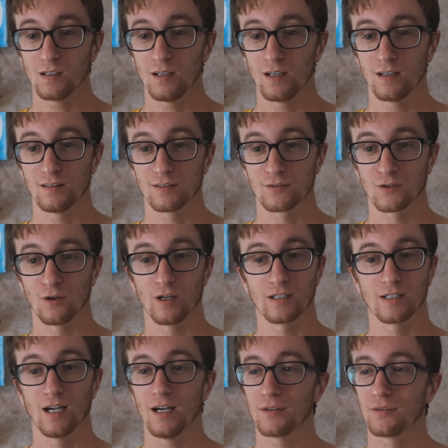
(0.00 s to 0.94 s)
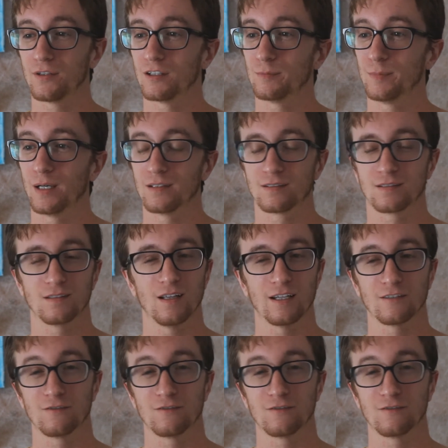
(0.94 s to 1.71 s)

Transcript: And so I got there about like